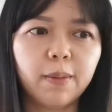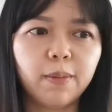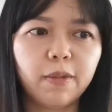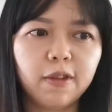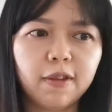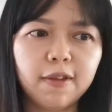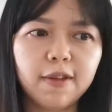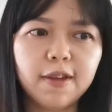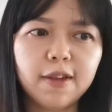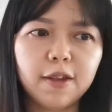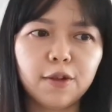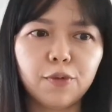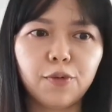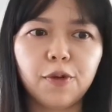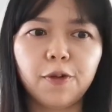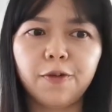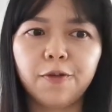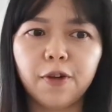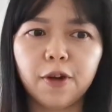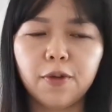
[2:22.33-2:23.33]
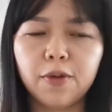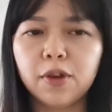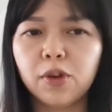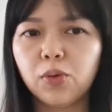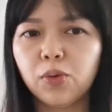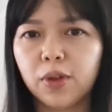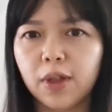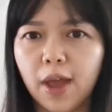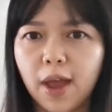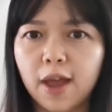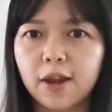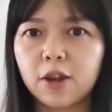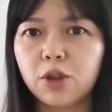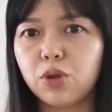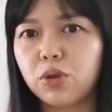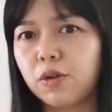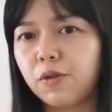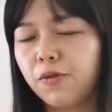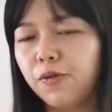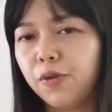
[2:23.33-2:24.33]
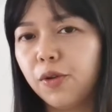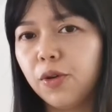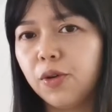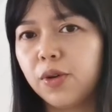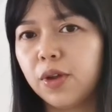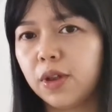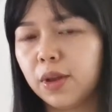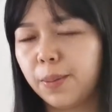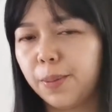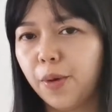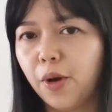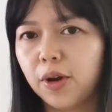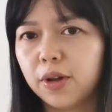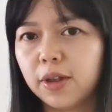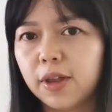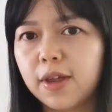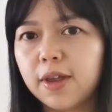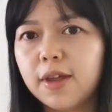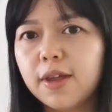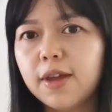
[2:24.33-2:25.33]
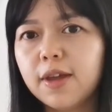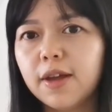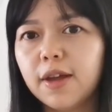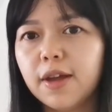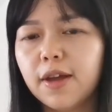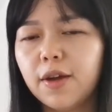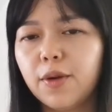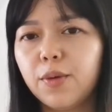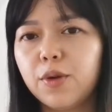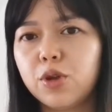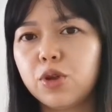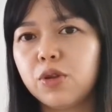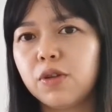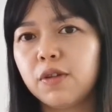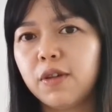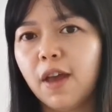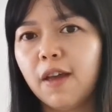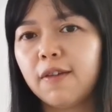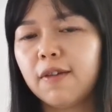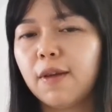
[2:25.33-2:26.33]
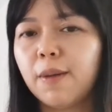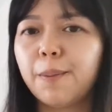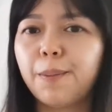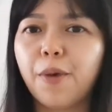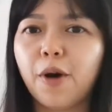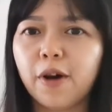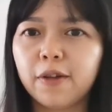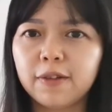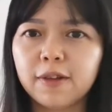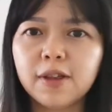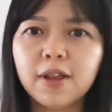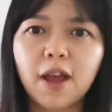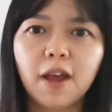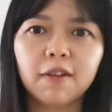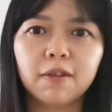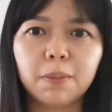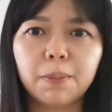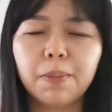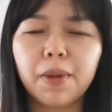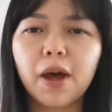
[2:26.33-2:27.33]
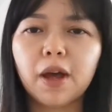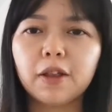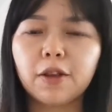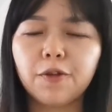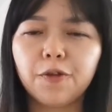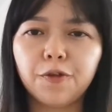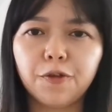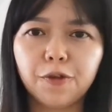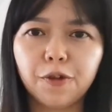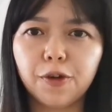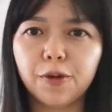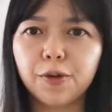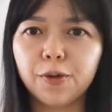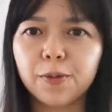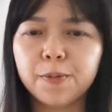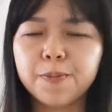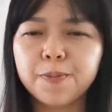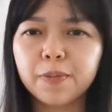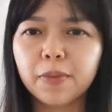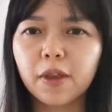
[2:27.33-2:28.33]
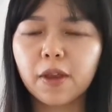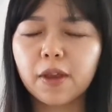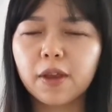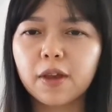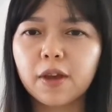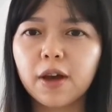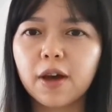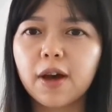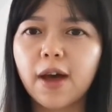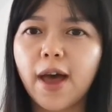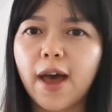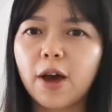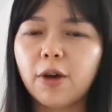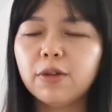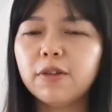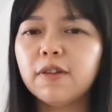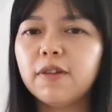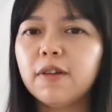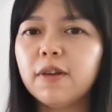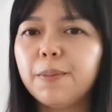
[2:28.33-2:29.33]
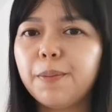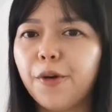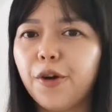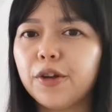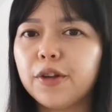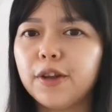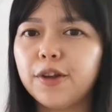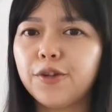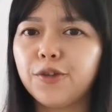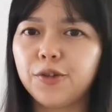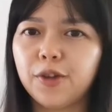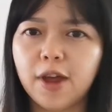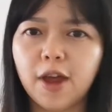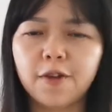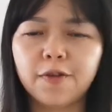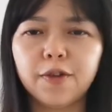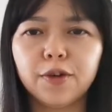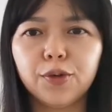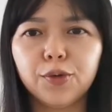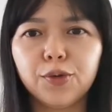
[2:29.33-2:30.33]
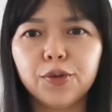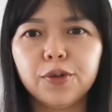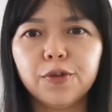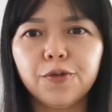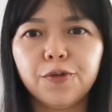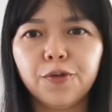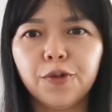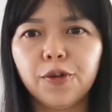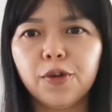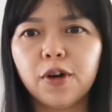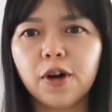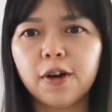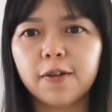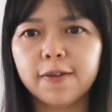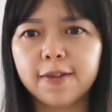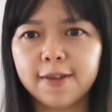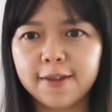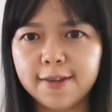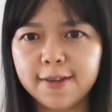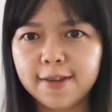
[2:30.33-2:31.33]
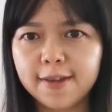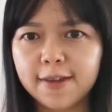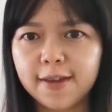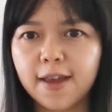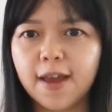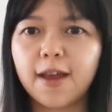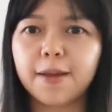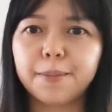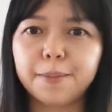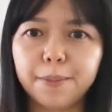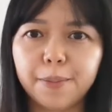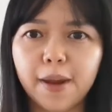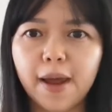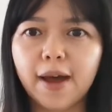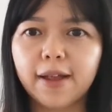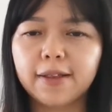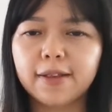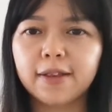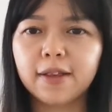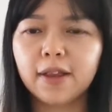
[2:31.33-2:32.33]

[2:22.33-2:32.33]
qi is referring to the energy flow in the body, which is as important as blood flow. A healthy body should have a good flow of qi and blood.